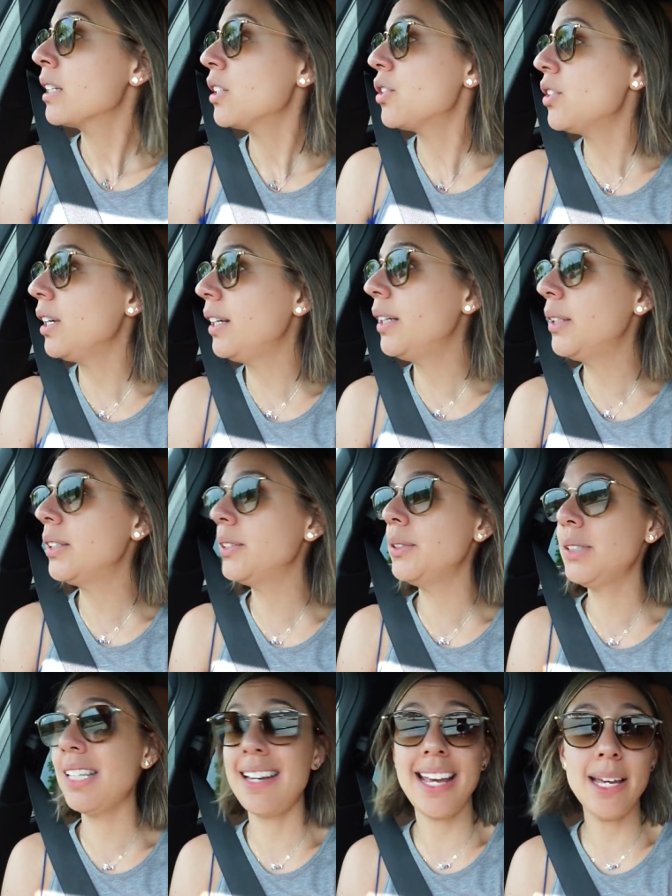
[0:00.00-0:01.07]
So
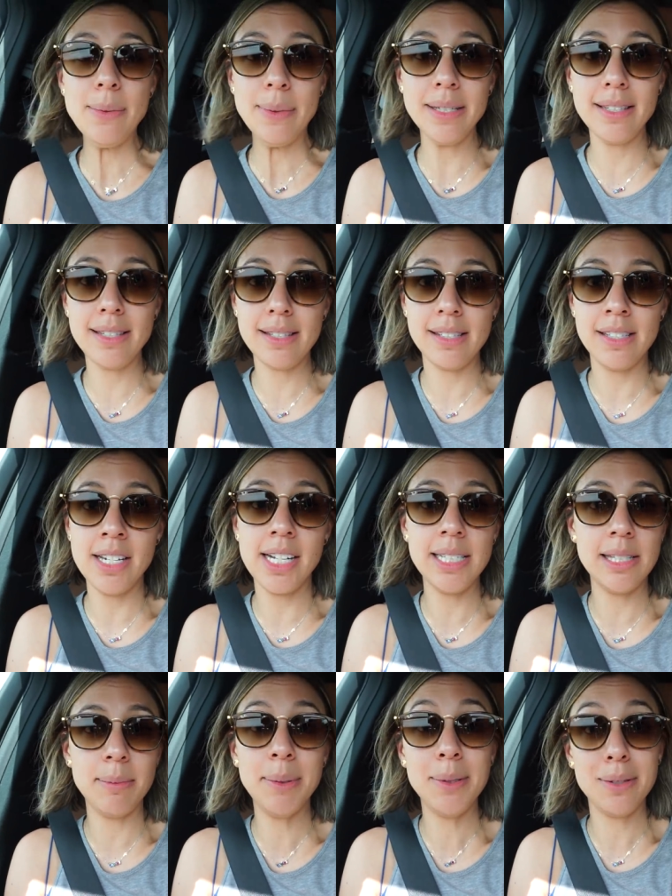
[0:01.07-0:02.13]
today was
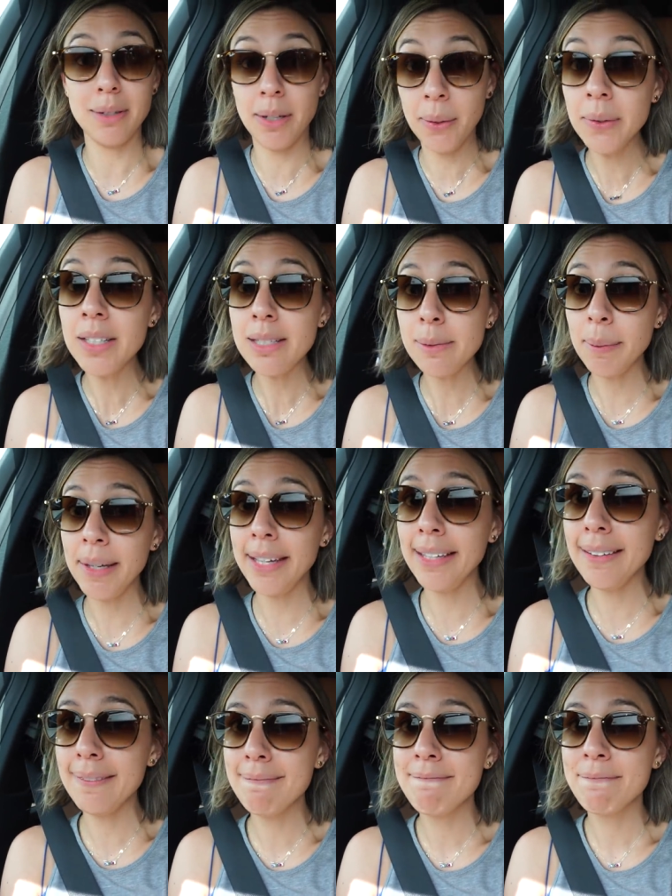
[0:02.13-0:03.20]
not supposed to go this
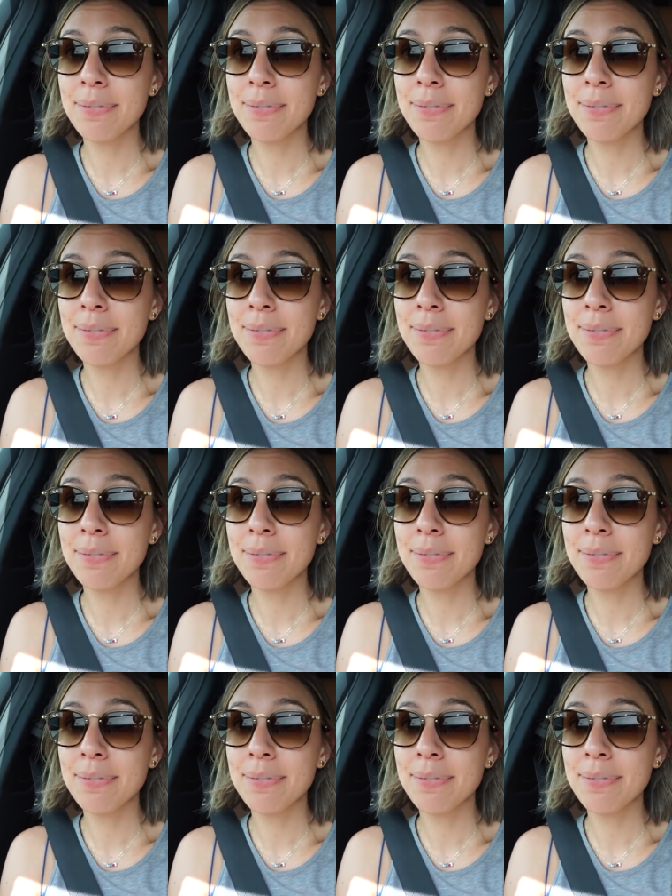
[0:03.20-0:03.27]
way,